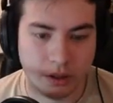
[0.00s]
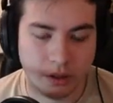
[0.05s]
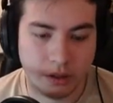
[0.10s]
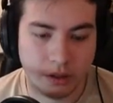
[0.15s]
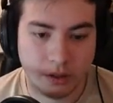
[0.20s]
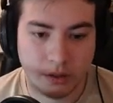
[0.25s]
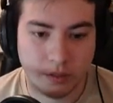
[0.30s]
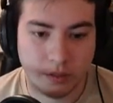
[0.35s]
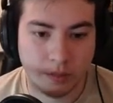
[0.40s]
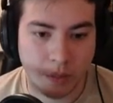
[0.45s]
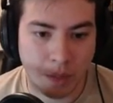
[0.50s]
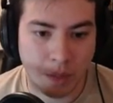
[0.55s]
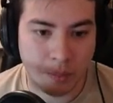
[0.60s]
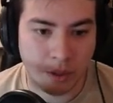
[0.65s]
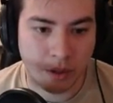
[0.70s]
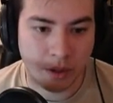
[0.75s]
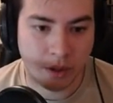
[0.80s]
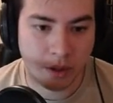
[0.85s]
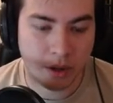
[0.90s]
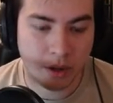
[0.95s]

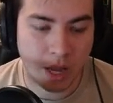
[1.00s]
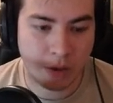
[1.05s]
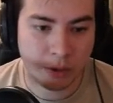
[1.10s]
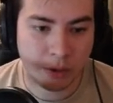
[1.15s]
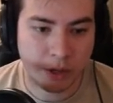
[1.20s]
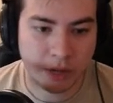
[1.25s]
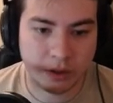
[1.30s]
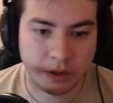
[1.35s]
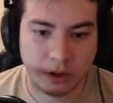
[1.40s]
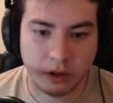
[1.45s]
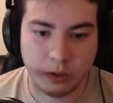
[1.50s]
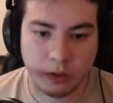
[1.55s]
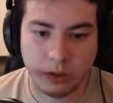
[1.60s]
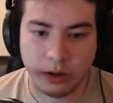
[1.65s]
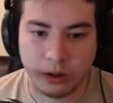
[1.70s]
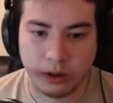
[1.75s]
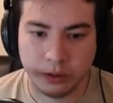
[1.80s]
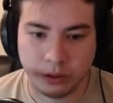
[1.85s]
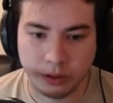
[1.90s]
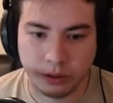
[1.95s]
Maybe an aggro deck that doesn't run
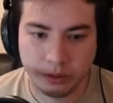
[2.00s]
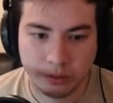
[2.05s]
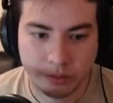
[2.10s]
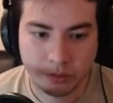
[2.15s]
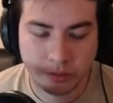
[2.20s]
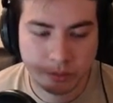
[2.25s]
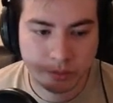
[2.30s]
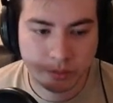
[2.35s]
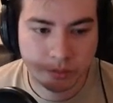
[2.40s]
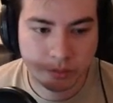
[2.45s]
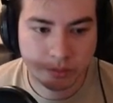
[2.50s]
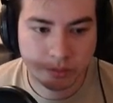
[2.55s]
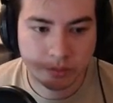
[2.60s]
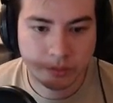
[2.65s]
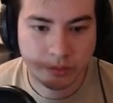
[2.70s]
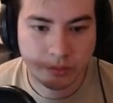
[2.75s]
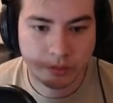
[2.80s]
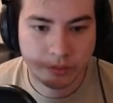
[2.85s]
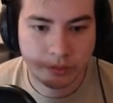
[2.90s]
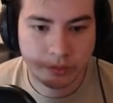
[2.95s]
Arthur
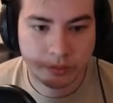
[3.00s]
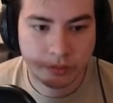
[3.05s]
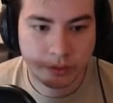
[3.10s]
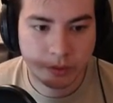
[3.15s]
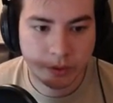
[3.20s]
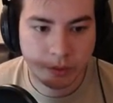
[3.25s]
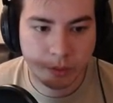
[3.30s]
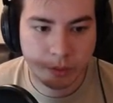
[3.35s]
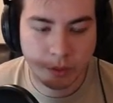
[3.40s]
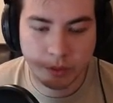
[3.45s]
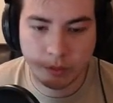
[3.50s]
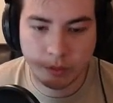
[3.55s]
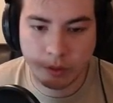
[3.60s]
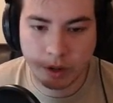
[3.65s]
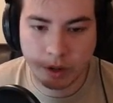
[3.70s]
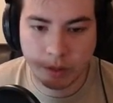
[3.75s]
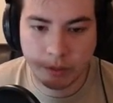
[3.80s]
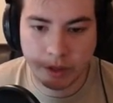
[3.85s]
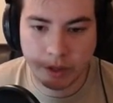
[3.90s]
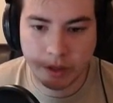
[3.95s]
would want
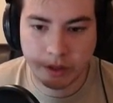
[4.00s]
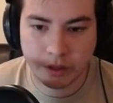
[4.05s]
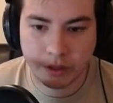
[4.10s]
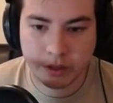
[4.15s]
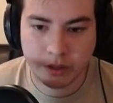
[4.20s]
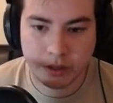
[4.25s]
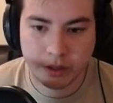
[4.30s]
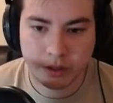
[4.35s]
to play this just